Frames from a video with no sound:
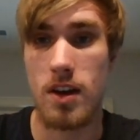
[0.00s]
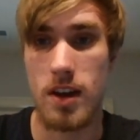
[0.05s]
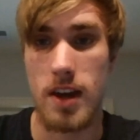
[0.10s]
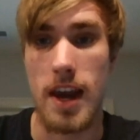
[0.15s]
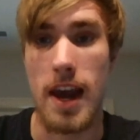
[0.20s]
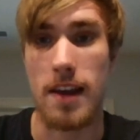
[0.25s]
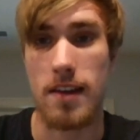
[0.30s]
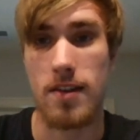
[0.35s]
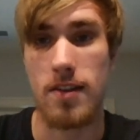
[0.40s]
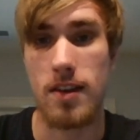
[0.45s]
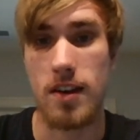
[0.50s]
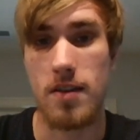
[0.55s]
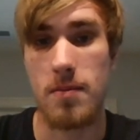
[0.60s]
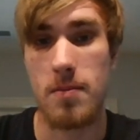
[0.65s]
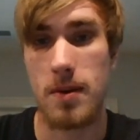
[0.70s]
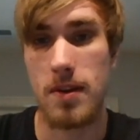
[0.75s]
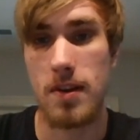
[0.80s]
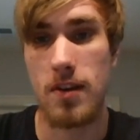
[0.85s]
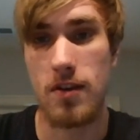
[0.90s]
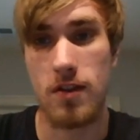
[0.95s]
Yes, this
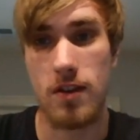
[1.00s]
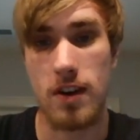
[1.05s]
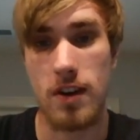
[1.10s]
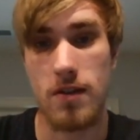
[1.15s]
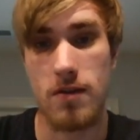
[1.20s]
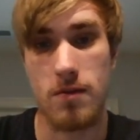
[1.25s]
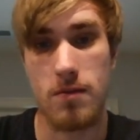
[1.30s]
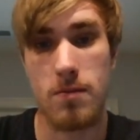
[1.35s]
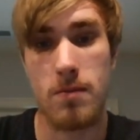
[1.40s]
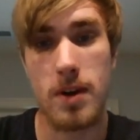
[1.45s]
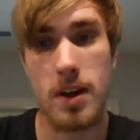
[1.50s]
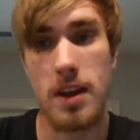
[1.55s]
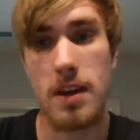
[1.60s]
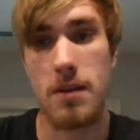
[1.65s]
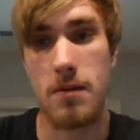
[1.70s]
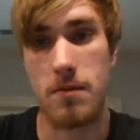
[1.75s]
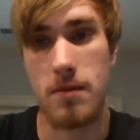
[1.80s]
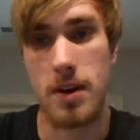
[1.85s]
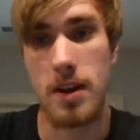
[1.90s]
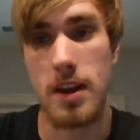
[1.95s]
position is
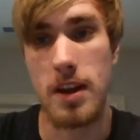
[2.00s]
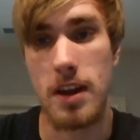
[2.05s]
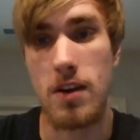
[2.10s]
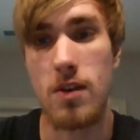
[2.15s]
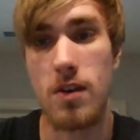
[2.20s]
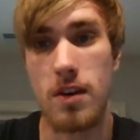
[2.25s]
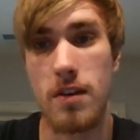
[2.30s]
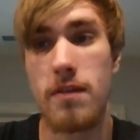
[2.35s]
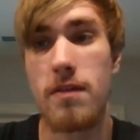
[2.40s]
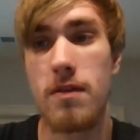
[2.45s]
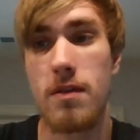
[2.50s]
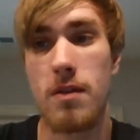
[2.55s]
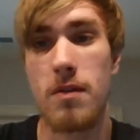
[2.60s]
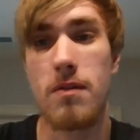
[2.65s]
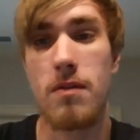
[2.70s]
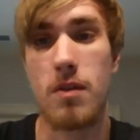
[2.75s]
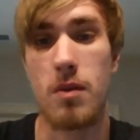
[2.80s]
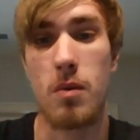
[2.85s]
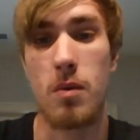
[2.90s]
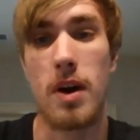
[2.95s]
really, really good
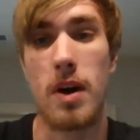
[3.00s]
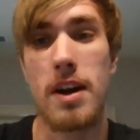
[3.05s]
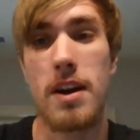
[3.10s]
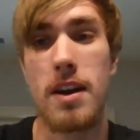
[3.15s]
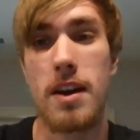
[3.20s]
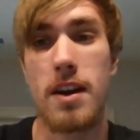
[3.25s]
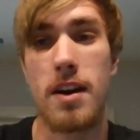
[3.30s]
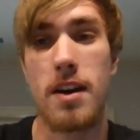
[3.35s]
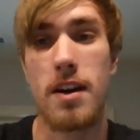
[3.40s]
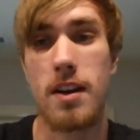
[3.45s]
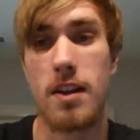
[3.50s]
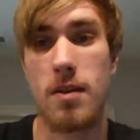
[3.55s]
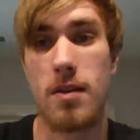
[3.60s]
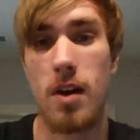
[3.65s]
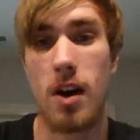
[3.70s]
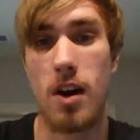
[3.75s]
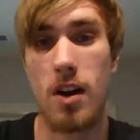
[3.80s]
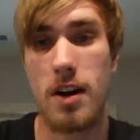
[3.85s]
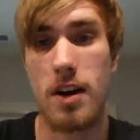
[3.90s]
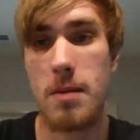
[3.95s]
for white here.
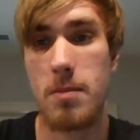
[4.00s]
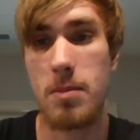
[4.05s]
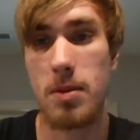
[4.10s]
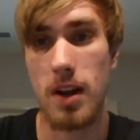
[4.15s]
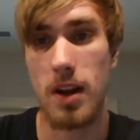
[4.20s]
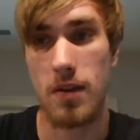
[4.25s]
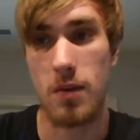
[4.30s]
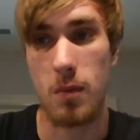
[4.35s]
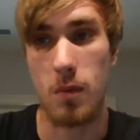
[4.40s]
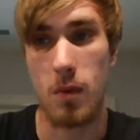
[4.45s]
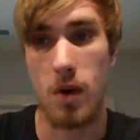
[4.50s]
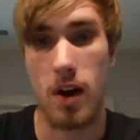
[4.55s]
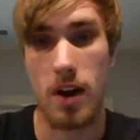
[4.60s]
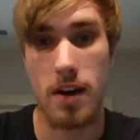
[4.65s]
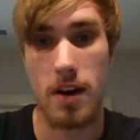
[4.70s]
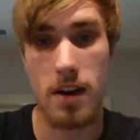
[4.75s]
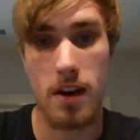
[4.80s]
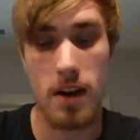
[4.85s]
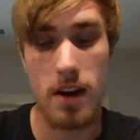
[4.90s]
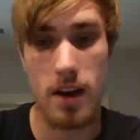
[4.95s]
It's already
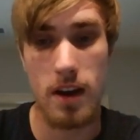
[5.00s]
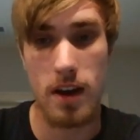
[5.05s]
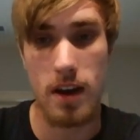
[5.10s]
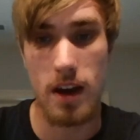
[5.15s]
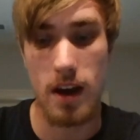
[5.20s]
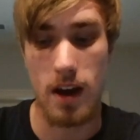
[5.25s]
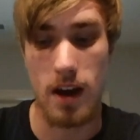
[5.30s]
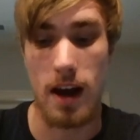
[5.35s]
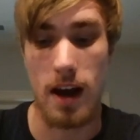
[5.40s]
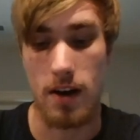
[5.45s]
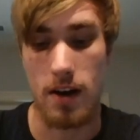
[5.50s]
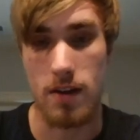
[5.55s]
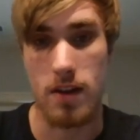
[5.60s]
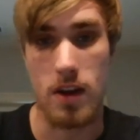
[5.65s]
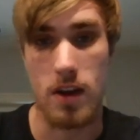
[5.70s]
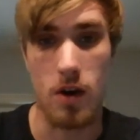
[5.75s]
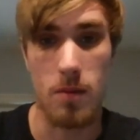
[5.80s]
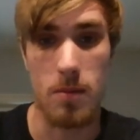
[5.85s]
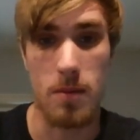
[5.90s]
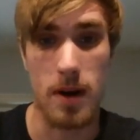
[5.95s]
+1 out of
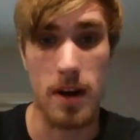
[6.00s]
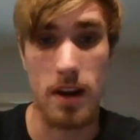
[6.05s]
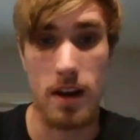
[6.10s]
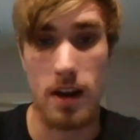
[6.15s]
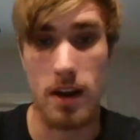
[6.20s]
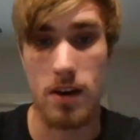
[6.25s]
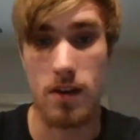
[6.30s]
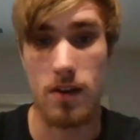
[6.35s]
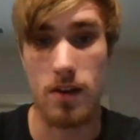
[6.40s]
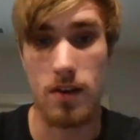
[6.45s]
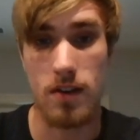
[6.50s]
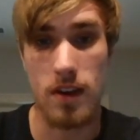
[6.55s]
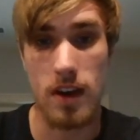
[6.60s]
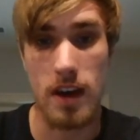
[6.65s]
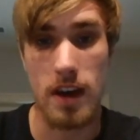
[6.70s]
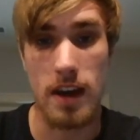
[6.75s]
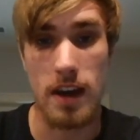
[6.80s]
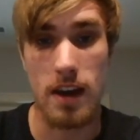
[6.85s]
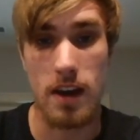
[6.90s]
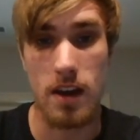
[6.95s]
the opening. And you'll
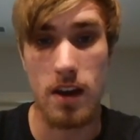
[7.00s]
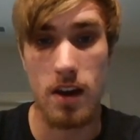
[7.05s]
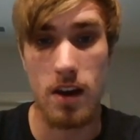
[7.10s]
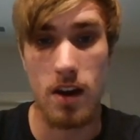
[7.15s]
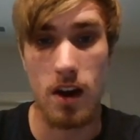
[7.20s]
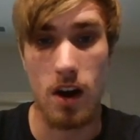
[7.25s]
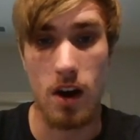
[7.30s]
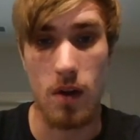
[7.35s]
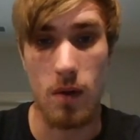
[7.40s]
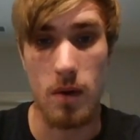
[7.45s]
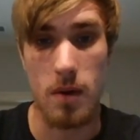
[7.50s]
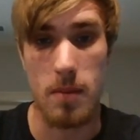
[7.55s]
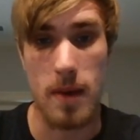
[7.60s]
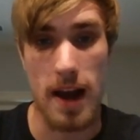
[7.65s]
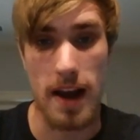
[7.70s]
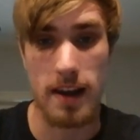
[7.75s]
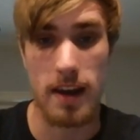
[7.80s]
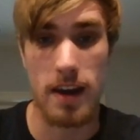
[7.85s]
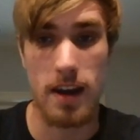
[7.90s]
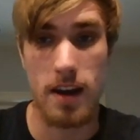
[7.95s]
see all the way
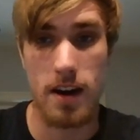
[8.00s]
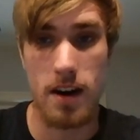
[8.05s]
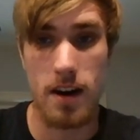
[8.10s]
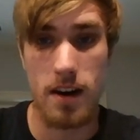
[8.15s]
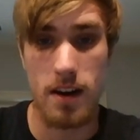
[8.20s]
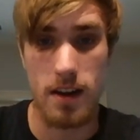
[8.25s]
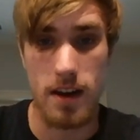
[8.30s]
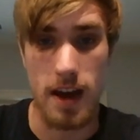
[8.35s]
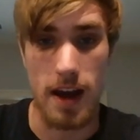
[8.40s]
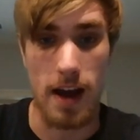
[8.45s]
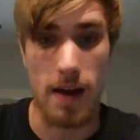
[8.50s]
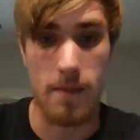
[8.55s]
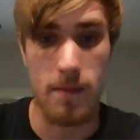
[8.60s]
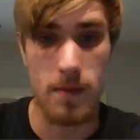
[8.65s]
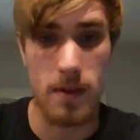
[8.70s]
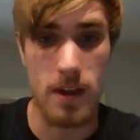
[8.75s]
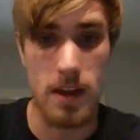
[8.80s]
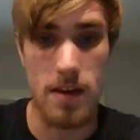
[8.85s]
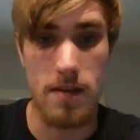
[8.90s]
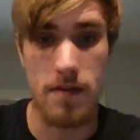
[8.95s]
back here, yeah,
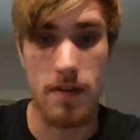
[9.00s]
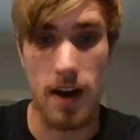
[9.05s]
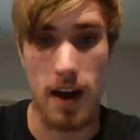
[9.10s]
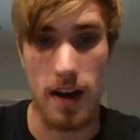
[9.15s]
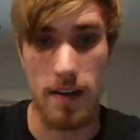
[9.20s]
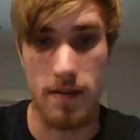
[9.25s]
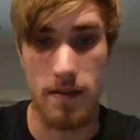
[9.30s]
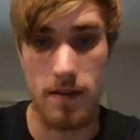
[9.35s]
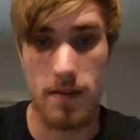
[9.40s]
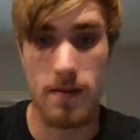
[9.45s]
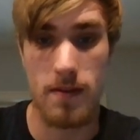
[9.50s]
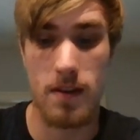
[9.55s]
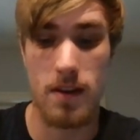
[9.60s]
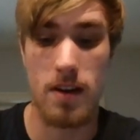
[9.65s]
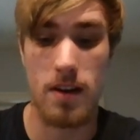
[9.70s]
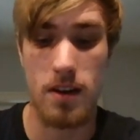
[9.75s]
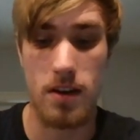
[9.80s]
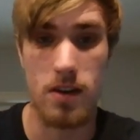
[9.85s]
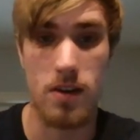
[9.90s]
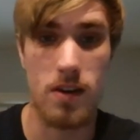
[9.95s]
e5.
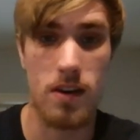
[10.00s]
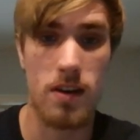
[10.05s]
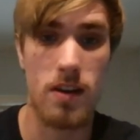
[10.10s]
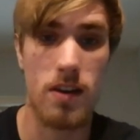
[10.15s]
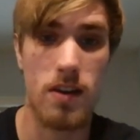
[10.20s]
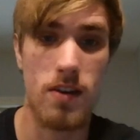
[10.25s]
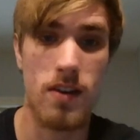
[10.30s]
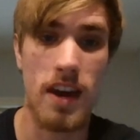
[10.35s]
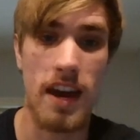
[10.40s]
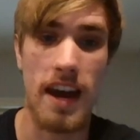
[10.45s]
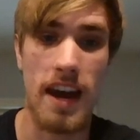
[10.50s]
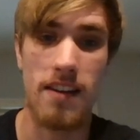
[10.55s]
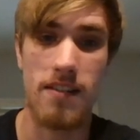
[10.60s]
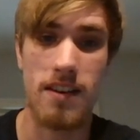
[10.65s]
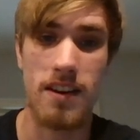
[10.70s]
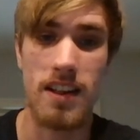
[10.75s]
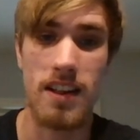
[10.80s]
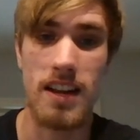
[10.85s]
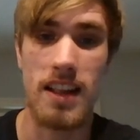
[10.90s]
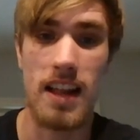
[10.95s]
You can't
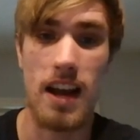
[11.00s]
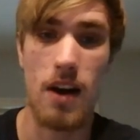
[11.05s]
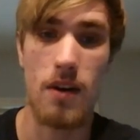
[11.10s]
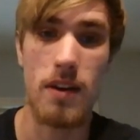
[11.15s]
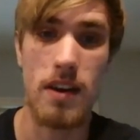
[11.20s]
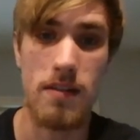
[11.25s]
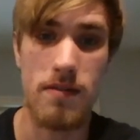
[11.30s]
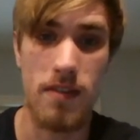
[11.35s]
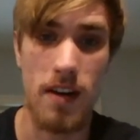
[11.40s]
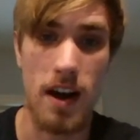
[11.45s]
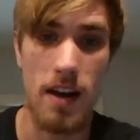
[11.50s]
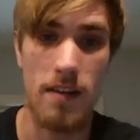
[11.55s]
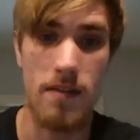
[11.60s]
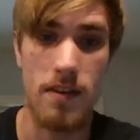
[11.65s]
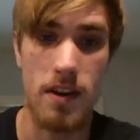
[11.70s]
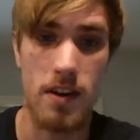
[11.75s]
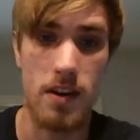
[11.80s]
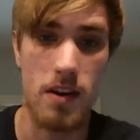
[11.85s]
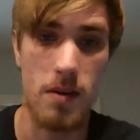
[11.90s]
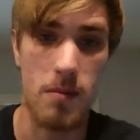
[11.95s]
really allow e5
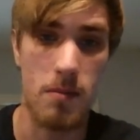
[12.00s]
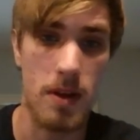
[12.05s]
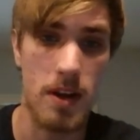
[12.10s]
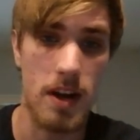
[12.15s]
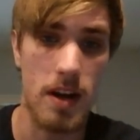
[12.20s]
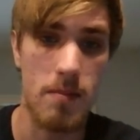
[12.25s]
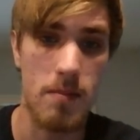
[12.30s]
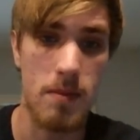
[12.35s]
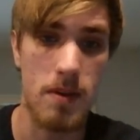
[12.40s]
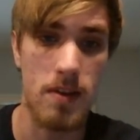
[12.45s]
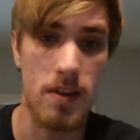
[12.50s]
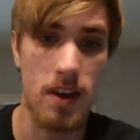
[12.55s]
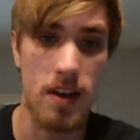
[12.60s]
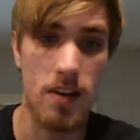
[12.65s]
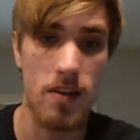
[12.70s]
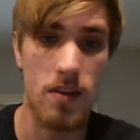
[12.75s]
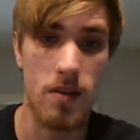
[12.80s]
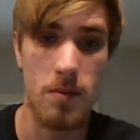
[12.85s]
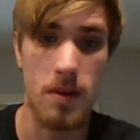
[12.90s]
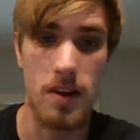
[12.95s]
here. You can play knight
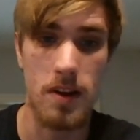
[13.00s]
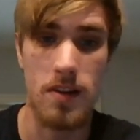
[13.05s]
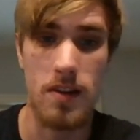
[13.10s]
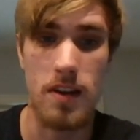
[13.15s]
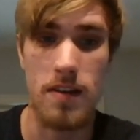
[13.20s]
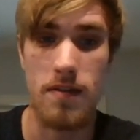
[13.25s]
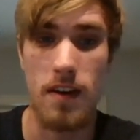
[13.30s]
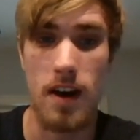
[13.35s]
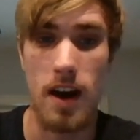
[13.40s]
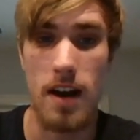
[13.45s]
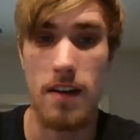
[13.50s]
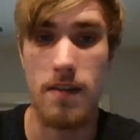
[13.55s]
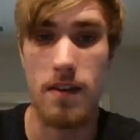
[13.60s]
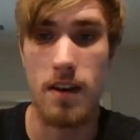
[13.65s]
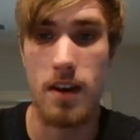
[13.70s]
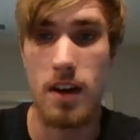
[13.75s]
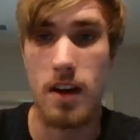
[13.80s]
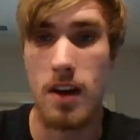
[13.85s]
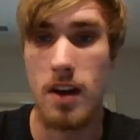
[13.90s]
b6, you can play c5.